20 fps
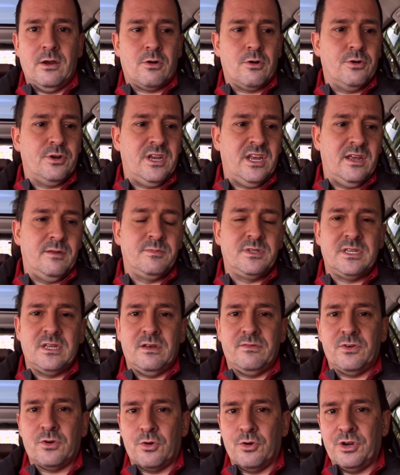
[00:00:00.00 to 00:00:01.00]
hurting
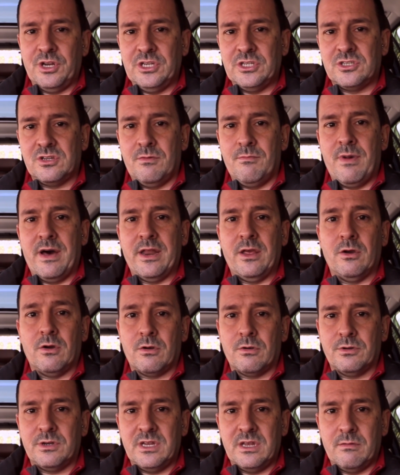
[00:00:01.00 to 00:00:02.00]
himself, hurting somebody, or
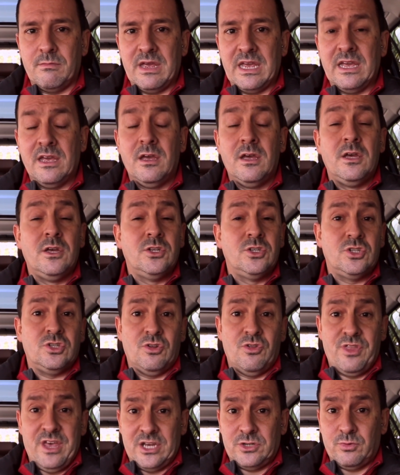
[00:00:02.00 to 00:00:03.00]
hurting me.
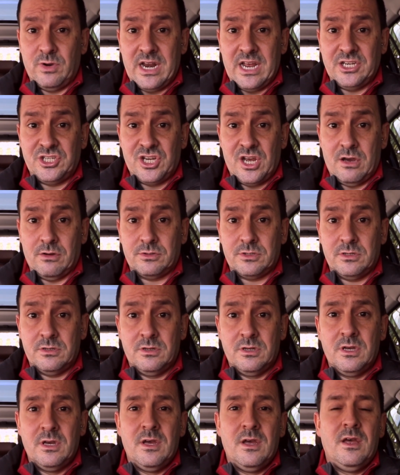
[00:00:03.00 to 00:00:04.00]
So that's when I shout.
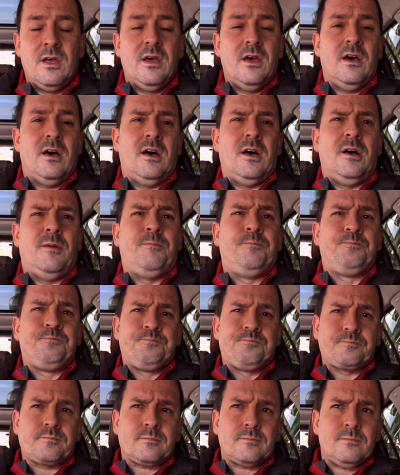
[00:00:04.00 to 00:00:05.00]
Um,
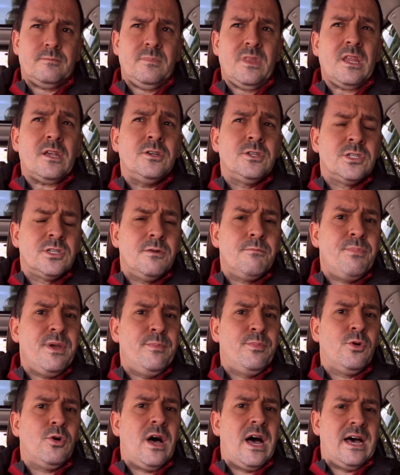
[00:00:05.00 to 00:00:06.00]
some
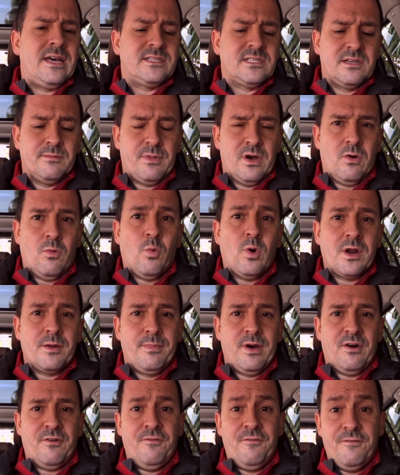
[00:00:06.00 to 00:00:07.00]
people ask about what
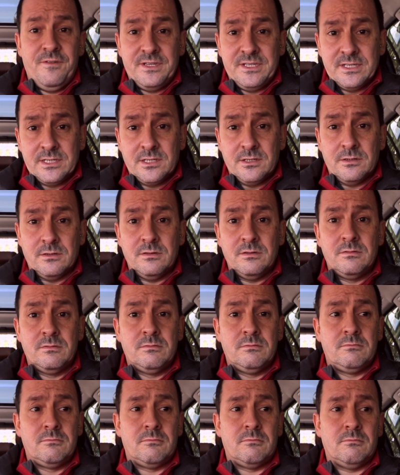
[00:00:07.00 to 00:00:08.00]
about physical
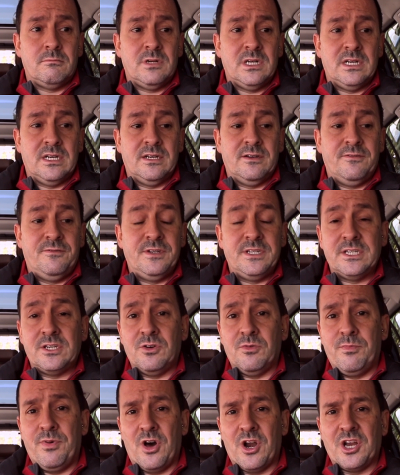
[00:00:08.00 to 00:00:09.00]
uh,
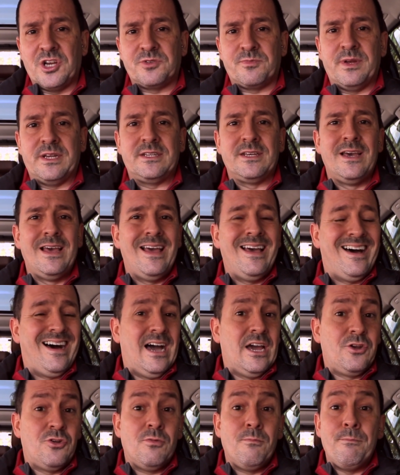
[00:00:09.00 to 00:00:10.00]
physical punishment.
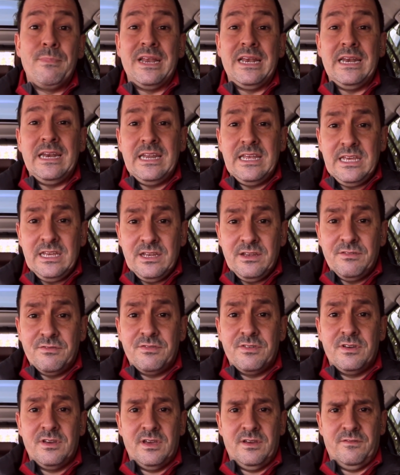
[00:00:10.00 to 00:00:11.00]
I don't
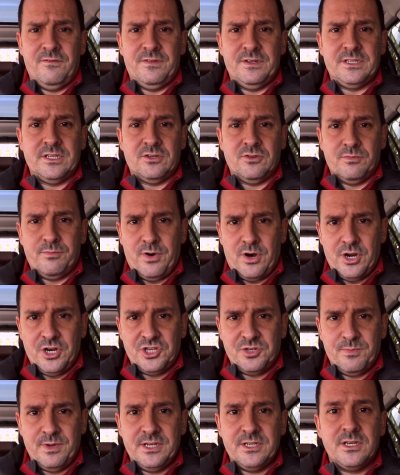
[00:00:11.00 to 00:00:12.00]
believe in physical
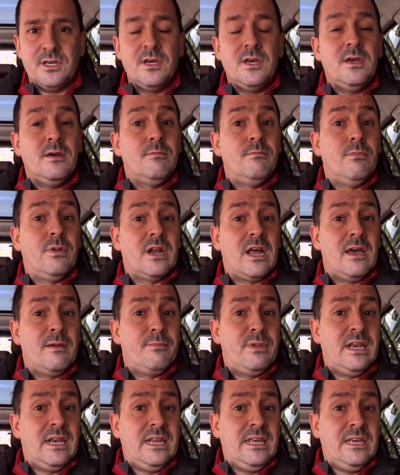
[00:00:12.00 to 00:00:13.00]
punishment, but I
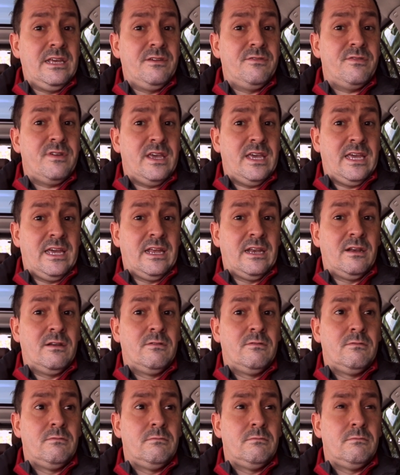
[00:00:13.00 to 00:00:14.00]
believe in